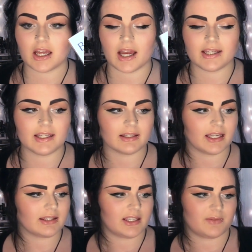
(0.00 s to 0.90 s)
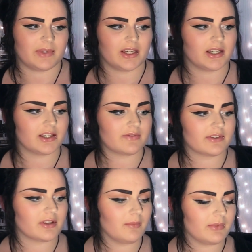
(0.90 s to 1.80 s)
I didn't like these because for
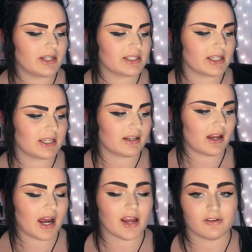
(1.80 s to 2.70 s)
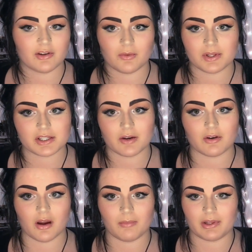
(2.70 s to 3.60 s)
some reason, I don't know what's
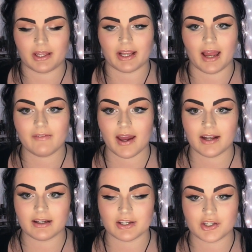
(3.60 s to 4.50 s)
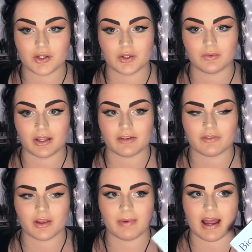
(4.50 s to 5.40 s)
going on, but like I've had an issue like
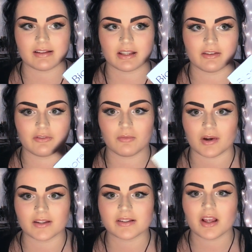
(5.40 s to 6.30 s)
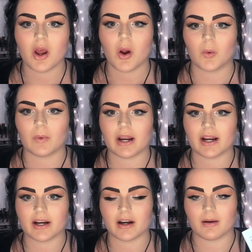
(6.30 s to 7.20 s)
for the past like few months
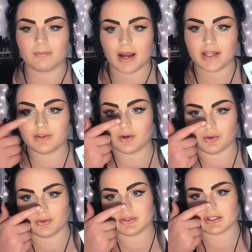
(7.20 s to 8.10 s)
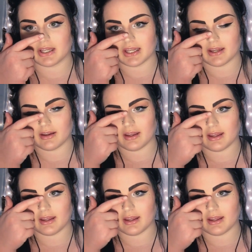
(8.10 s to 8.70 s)
where my nose like